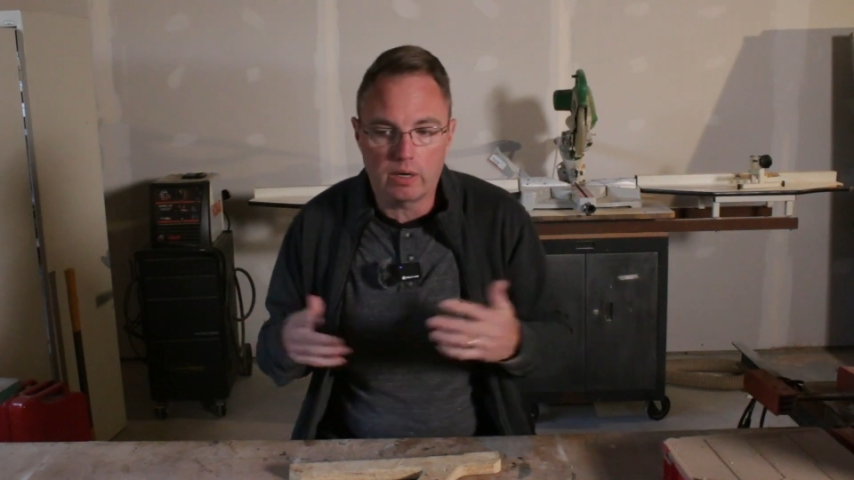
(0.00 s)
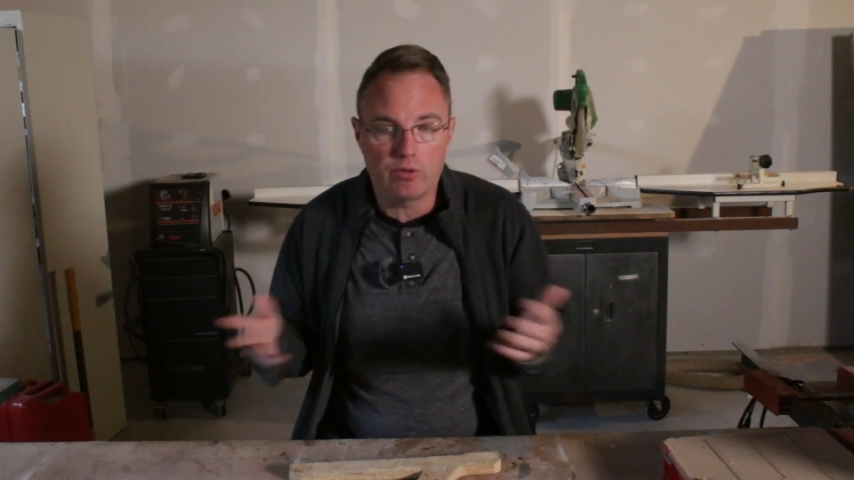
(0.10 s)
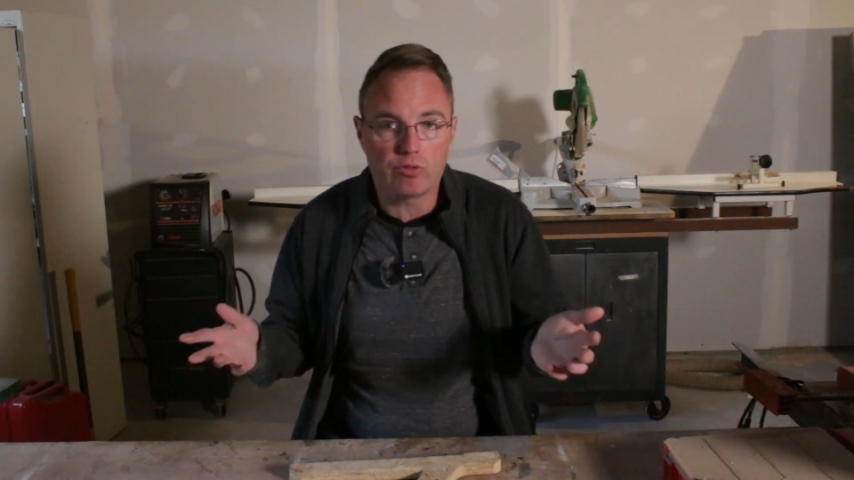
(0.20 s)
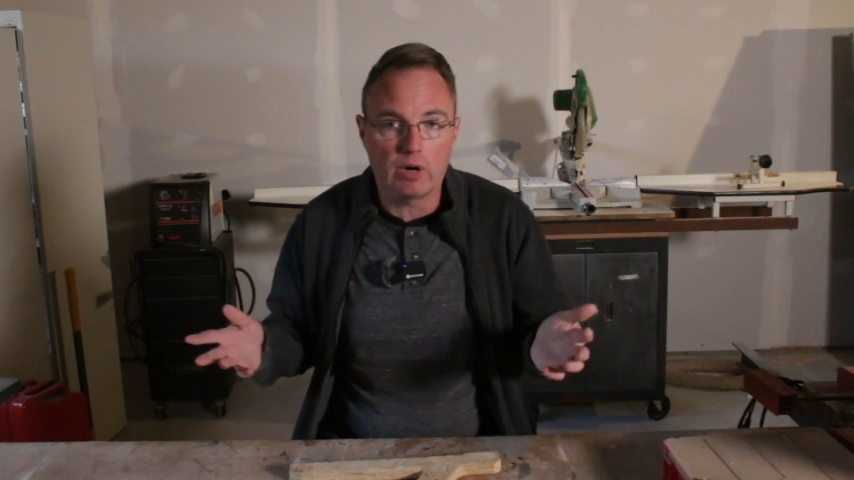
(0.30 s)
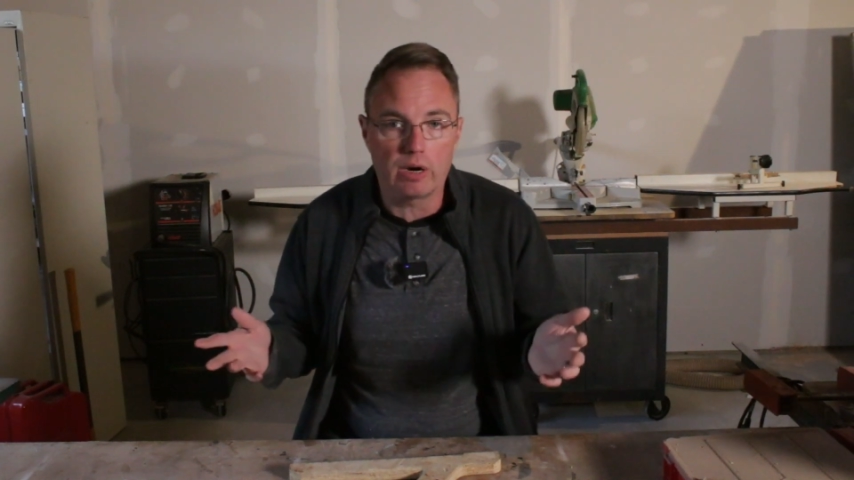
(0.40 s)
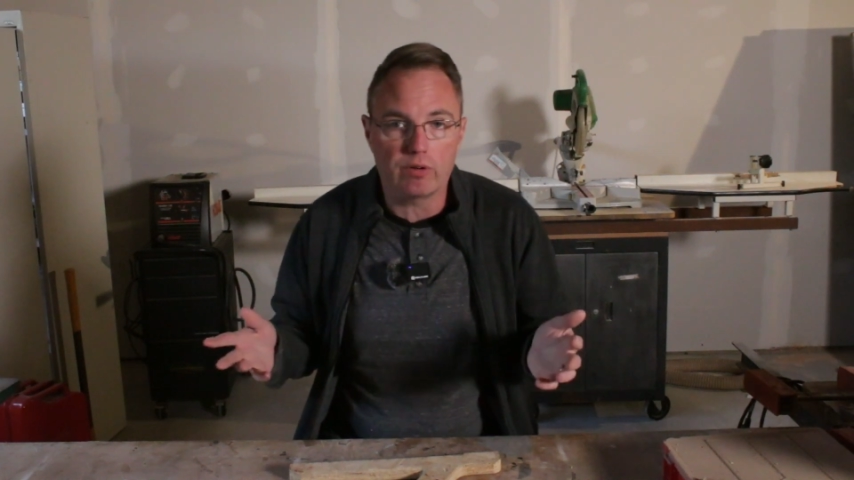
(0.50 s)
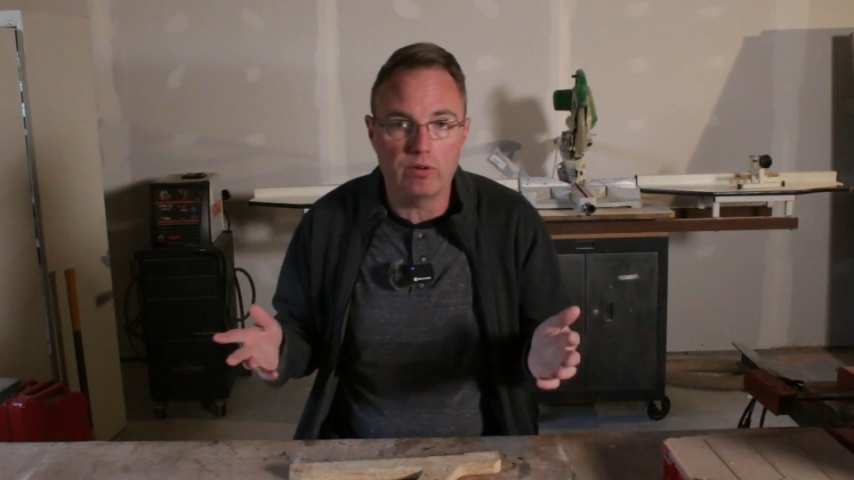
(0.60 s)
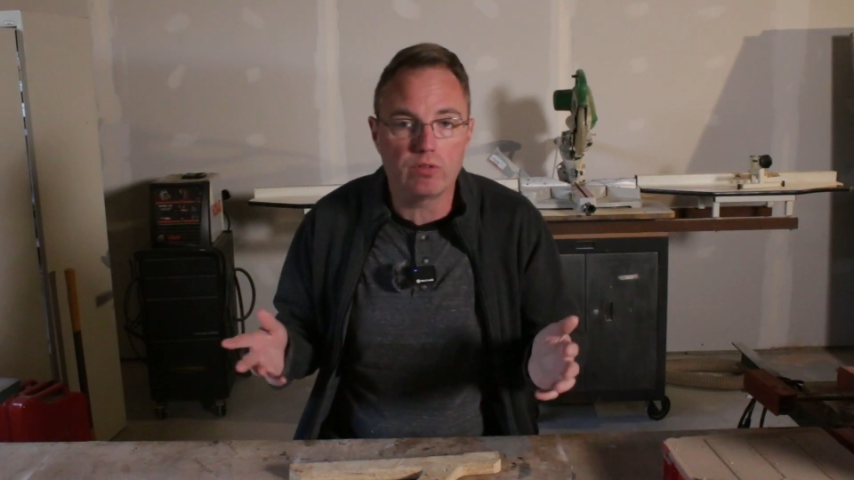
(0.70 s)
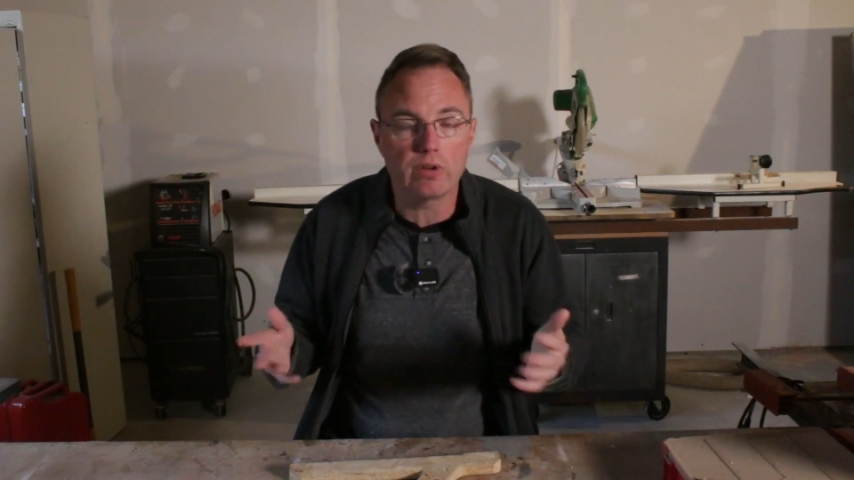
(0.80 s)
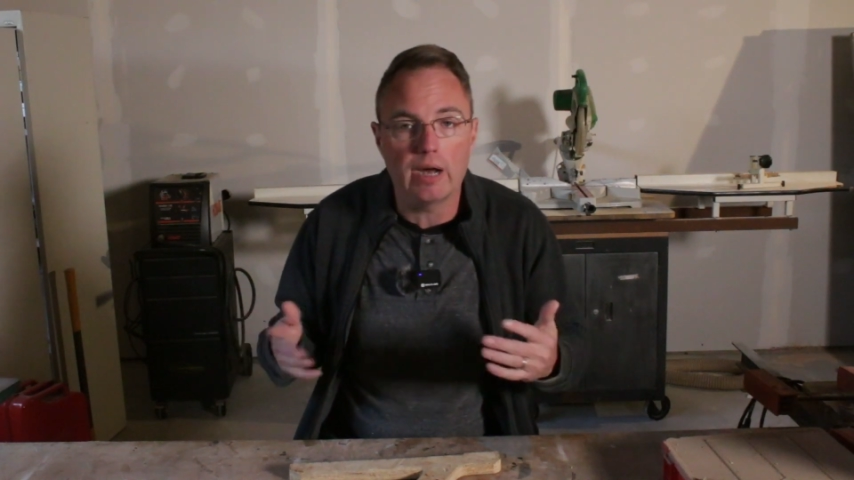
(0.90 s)

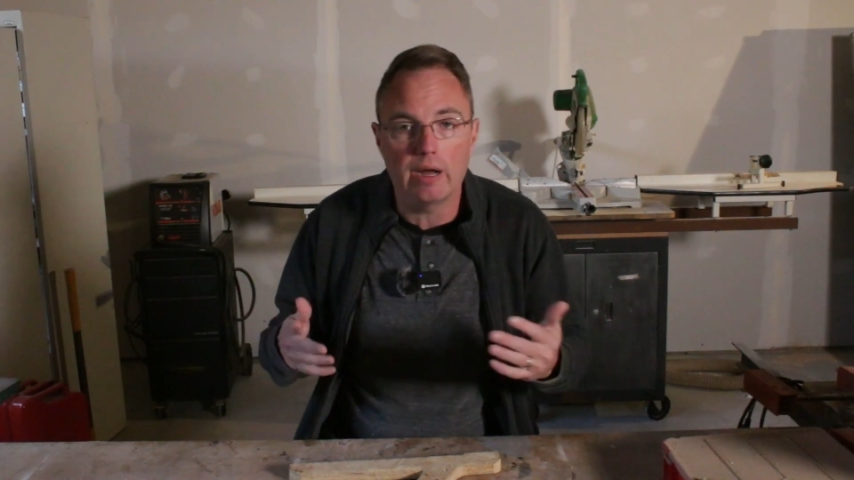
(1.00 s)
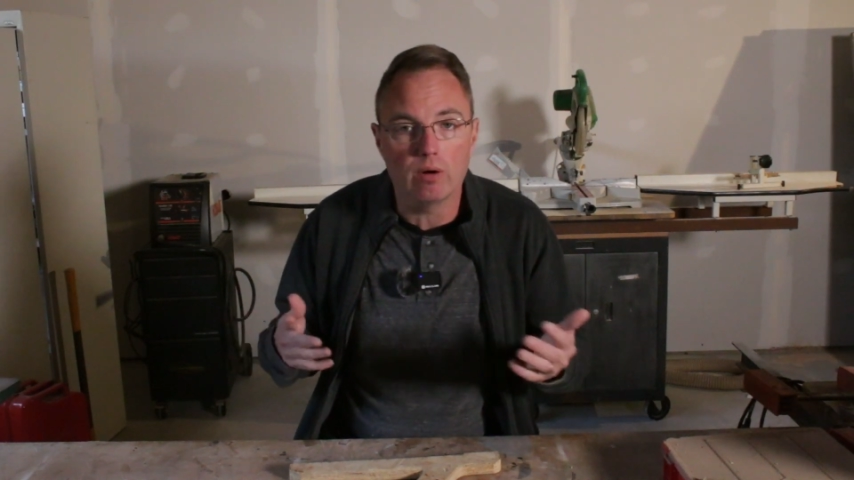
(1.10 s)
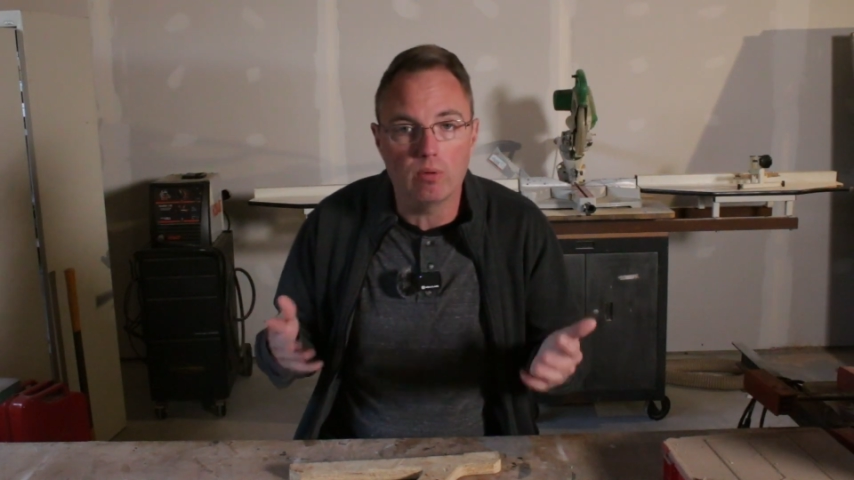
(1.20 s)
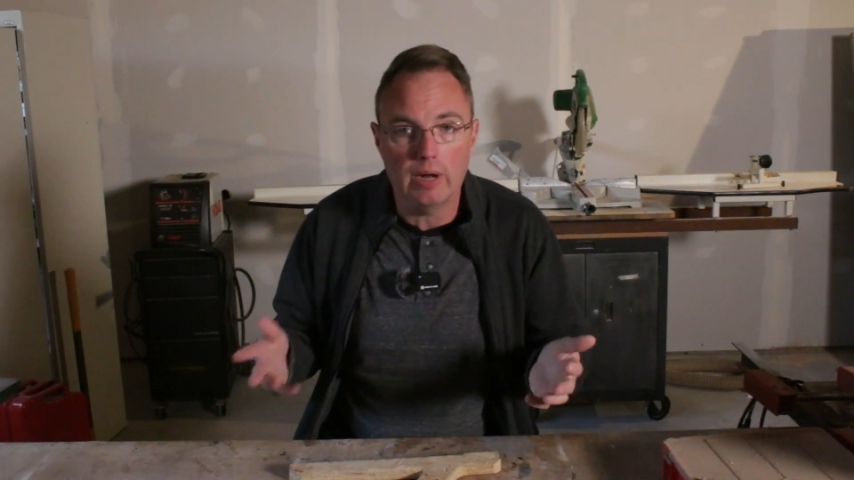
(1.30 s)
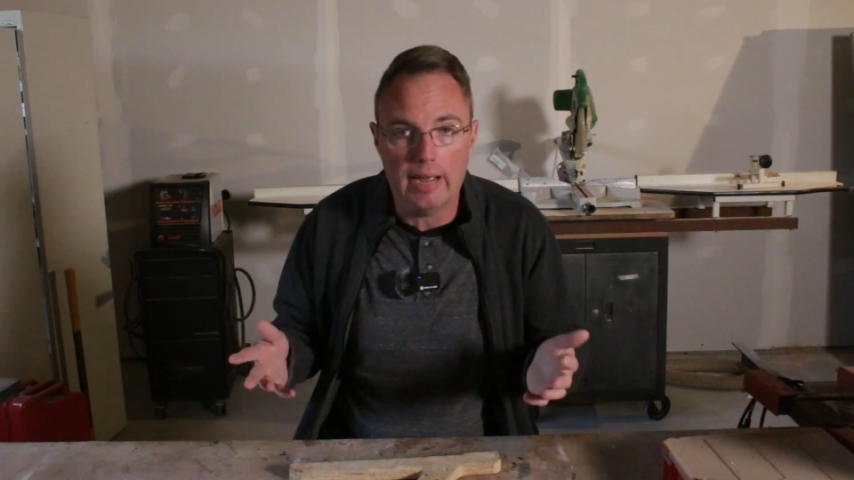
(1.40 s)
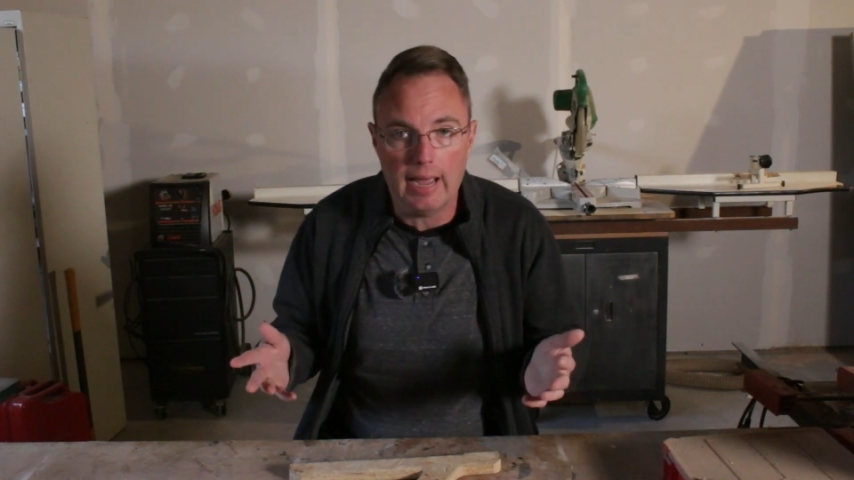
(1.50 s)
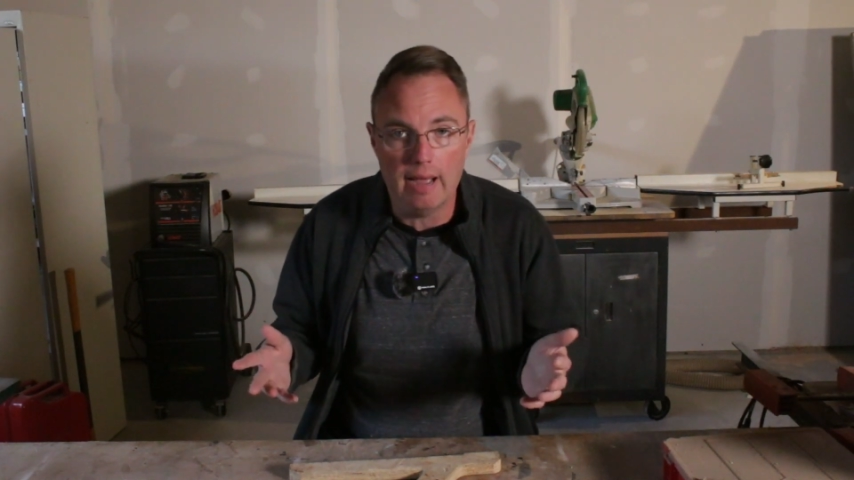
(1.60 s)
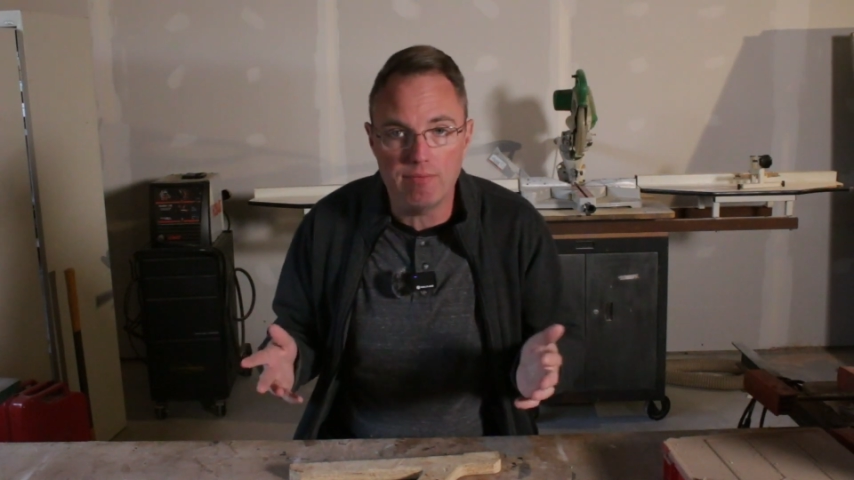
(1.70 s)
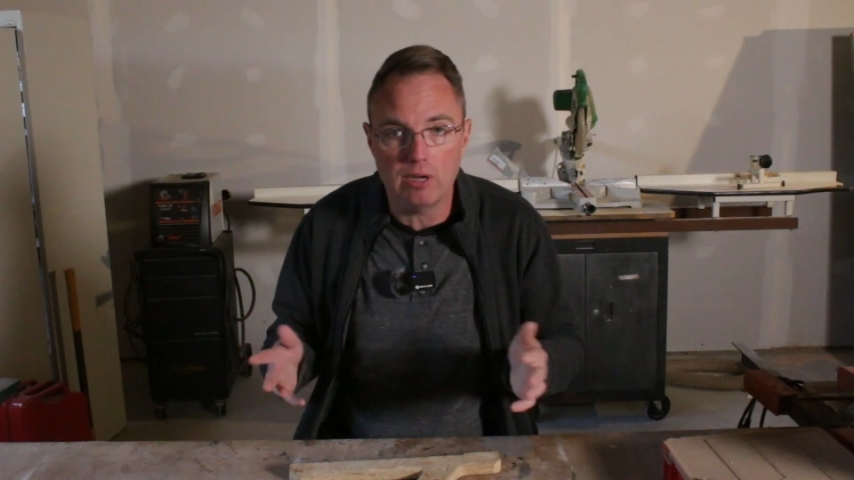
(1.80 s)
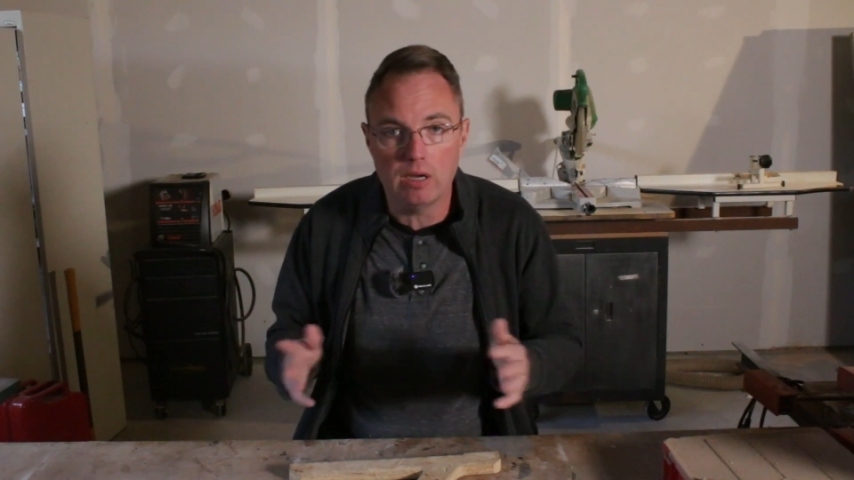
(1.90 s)
construction site or what
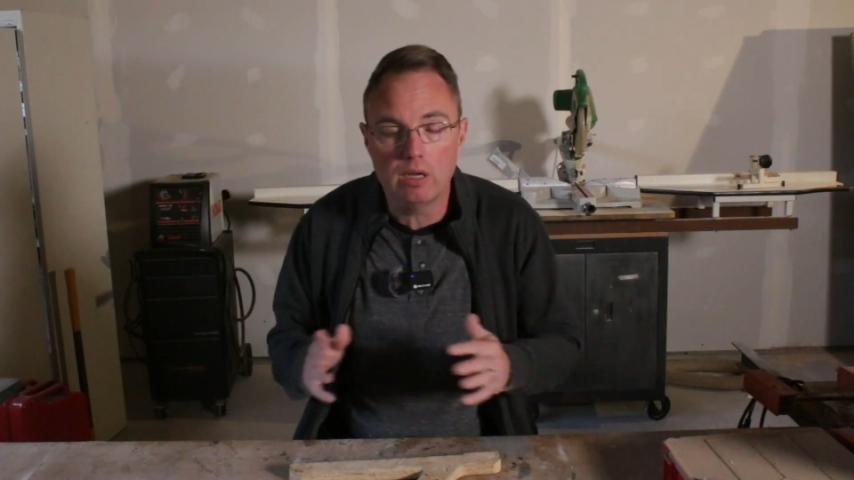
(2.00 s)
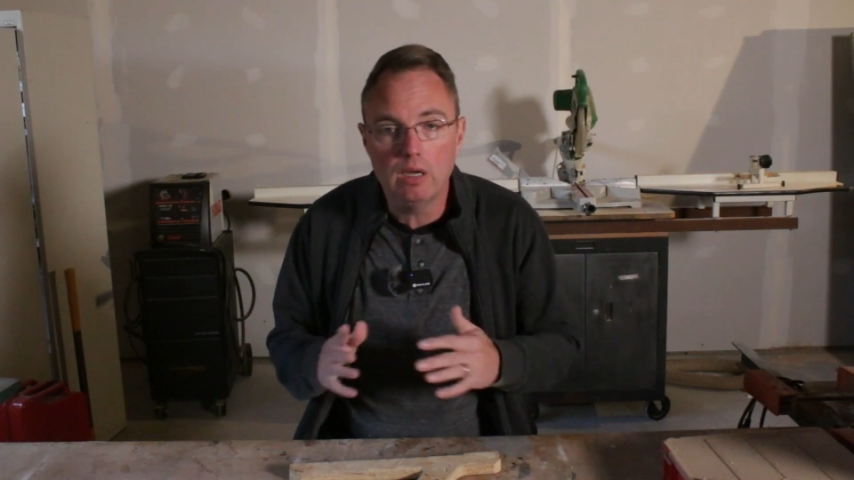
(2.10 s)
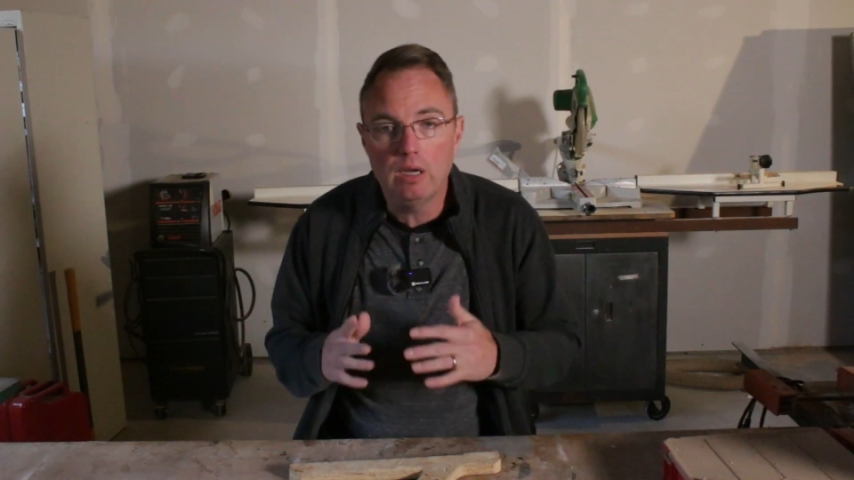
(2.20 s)
have you.